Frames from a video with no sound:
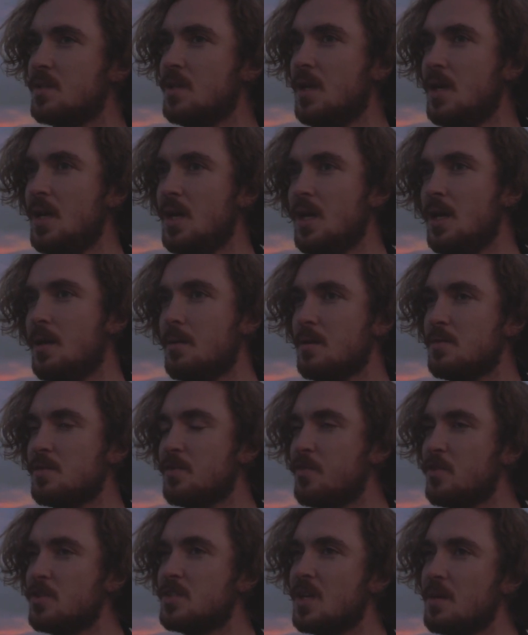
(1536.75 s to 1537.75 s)
That was the
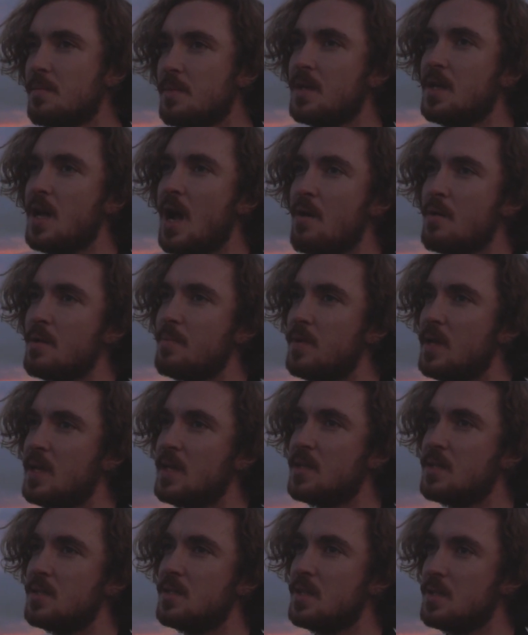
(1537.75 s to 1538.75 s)
first time me and Harry
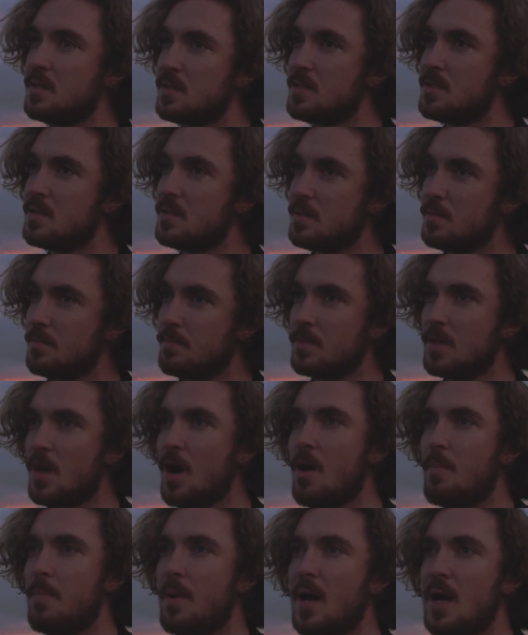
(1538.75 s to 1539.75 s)
played it since
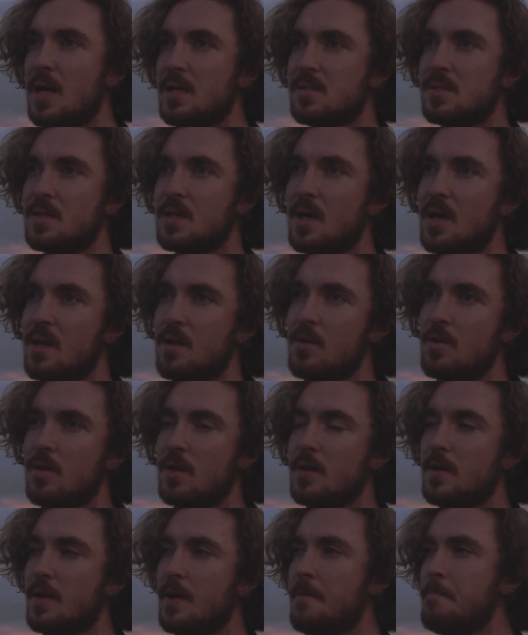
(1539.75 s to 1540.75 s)
Gar passed together,
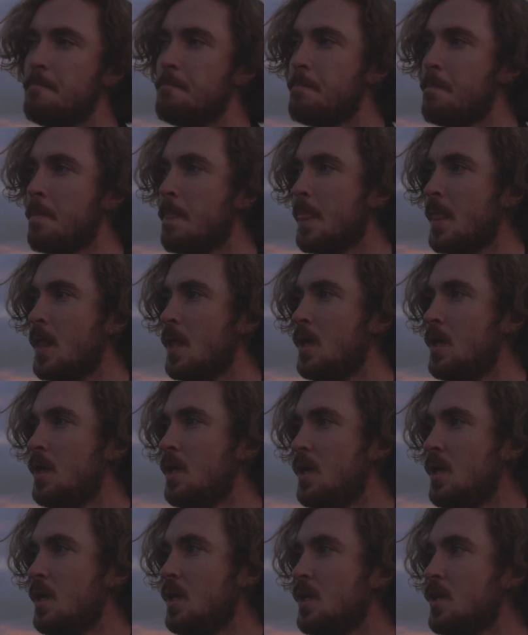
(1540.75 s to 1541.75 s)
and
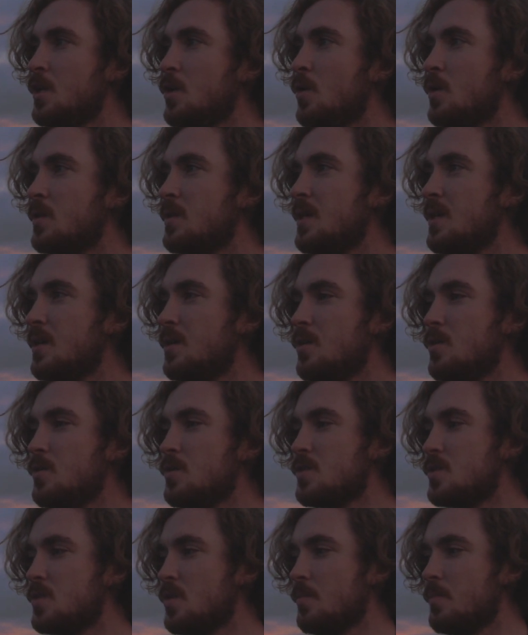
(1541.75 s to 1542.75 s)
you know, I think
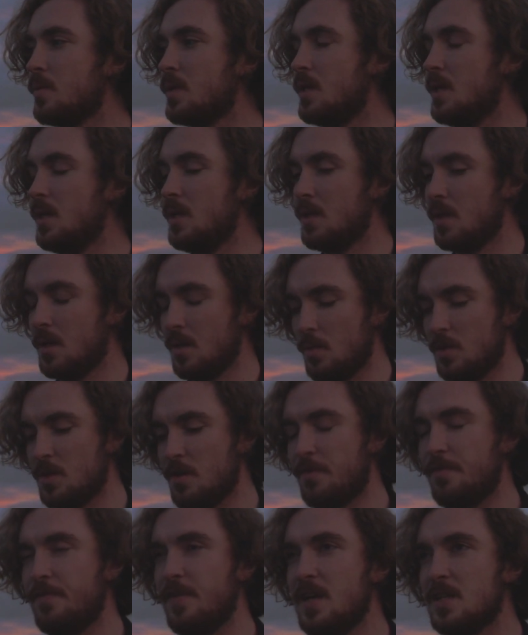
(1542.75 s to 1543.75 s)
losing somebody, when
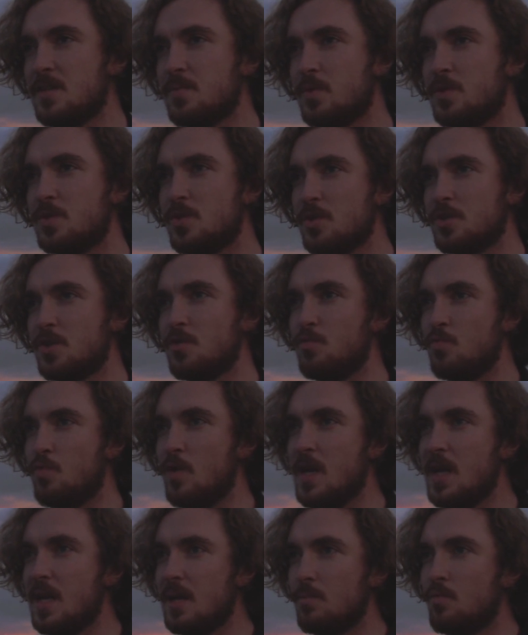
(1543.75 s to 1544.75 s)
you're faced with such a
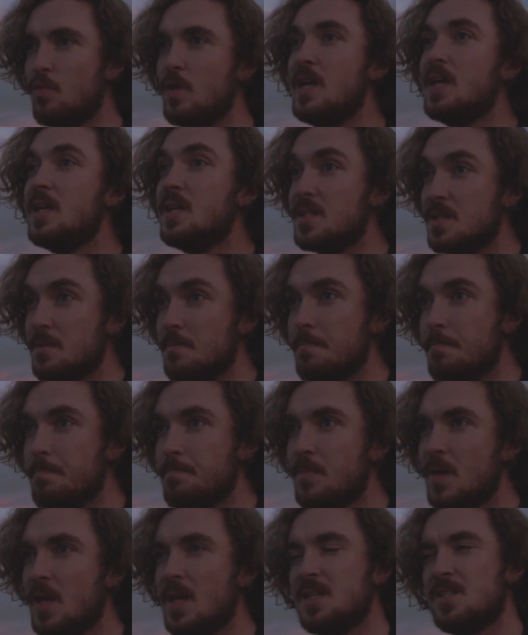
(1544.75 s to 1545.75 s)
realism,
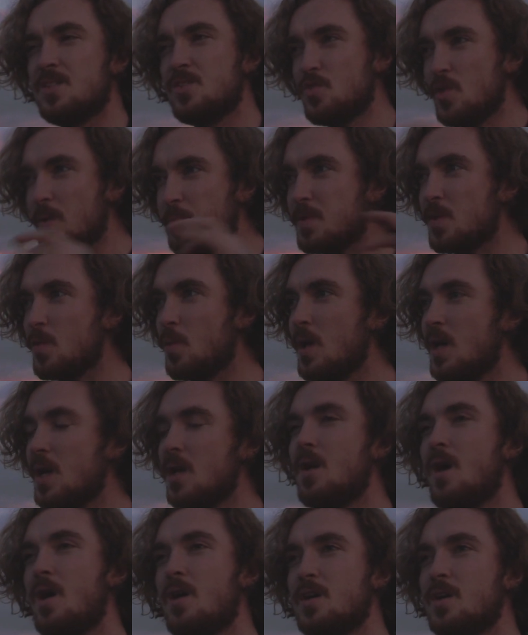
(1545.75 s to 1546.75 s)
it strips away a
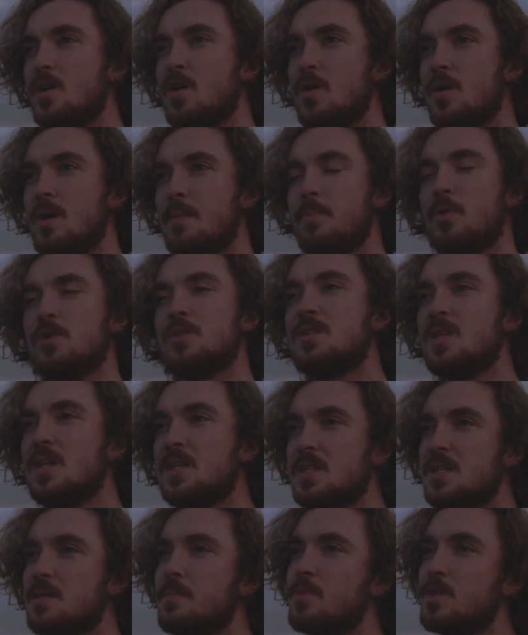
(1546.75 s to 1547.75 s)
lot of it puts
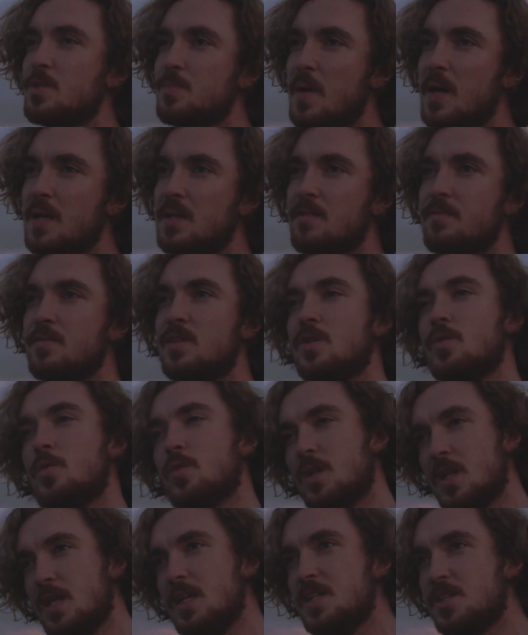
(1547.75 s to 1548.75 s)
things into perspective, the
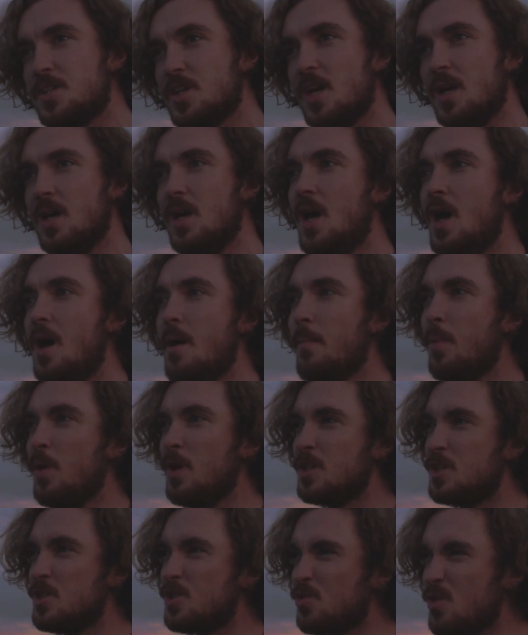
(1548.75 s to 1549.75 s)
old cliche, but
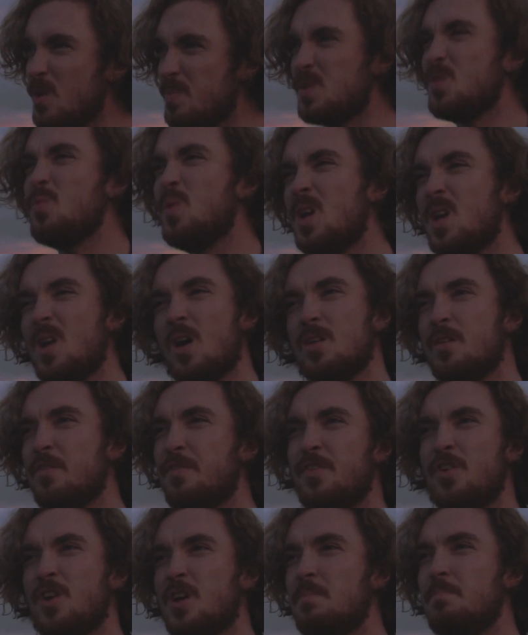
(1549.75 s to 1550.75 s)
it strips away a lot of the
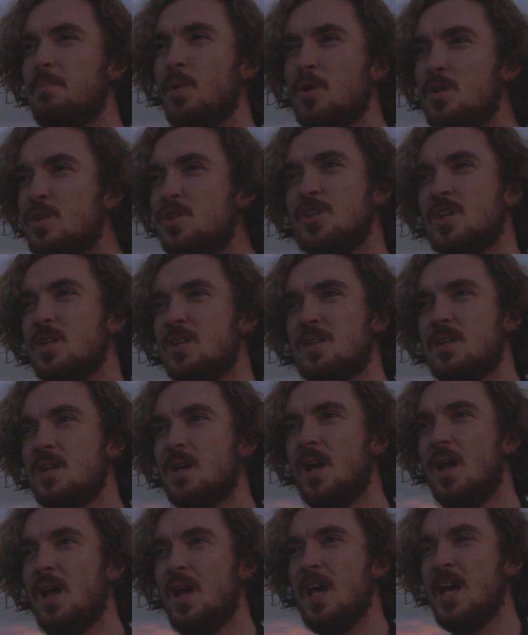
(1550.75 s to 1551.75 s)
fucking bullshit.
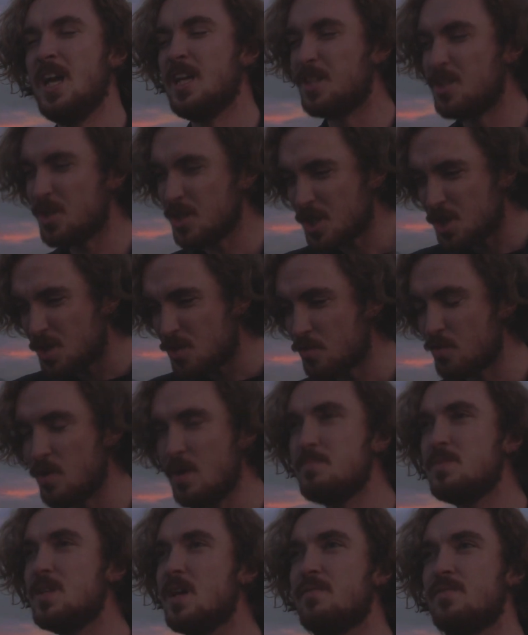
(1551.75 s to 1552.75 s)
It just
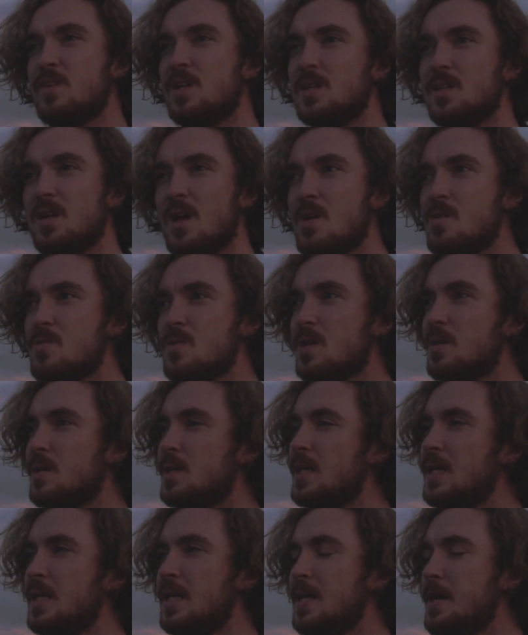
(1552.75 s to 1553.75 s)
trims everything down, like,
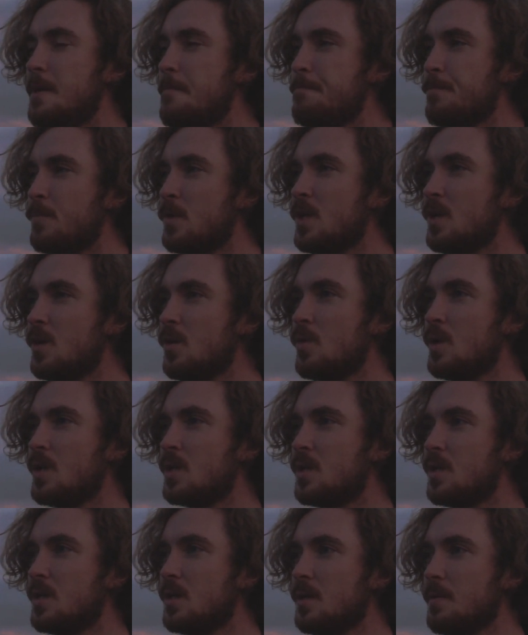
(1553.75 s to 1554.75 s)
you know,
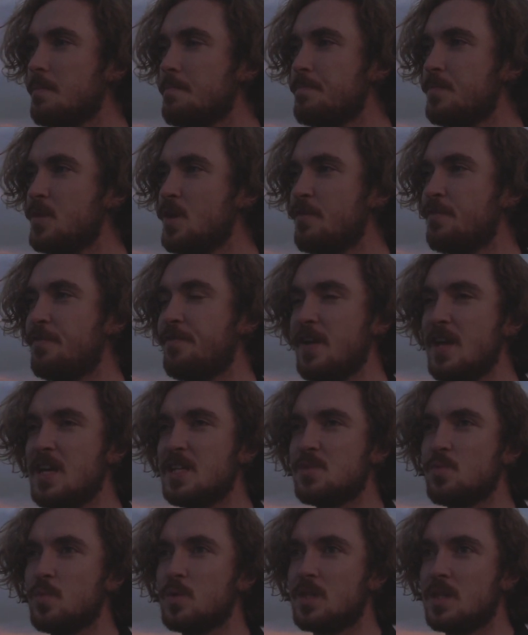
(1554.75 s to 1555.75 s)
like, you're
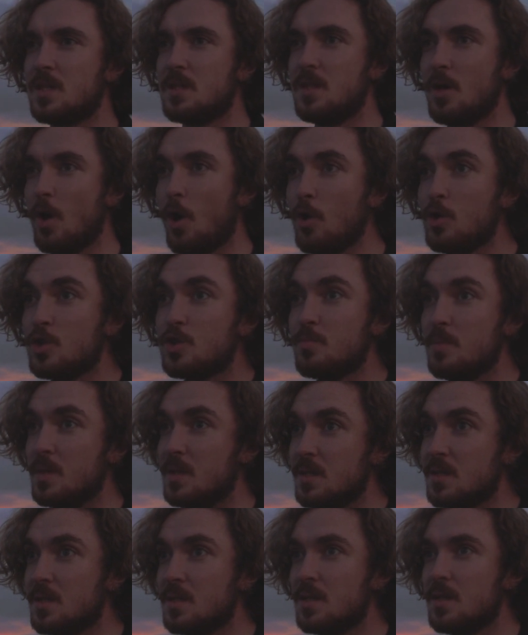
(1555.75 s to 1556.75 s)
faced with the
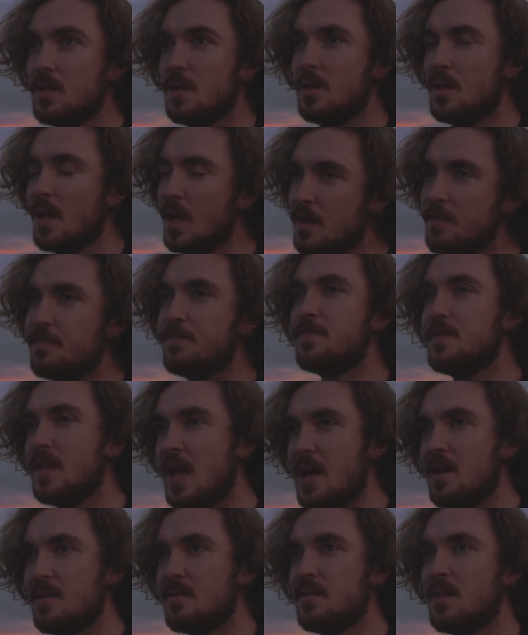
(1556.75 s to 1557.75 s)
ultimate, life,
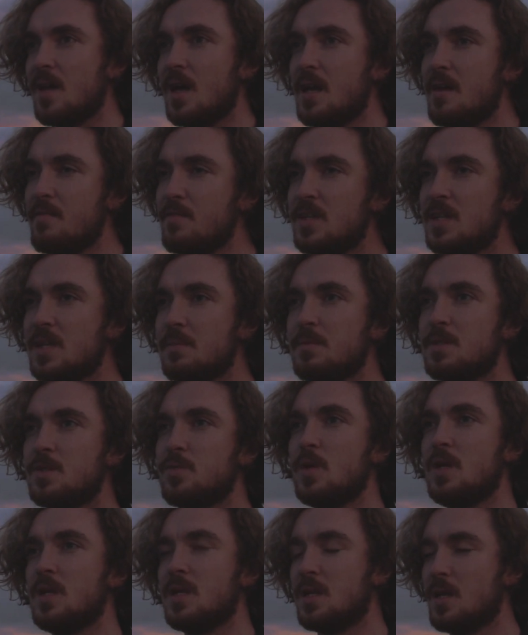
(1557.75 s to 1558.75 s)
death, and everything in
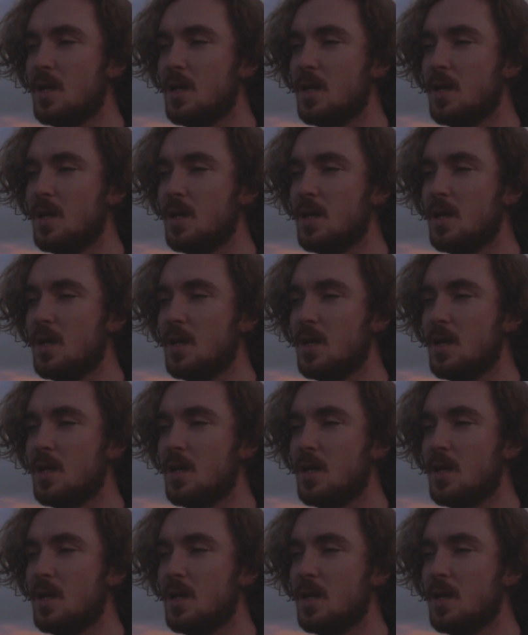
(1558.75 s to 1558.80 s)
between.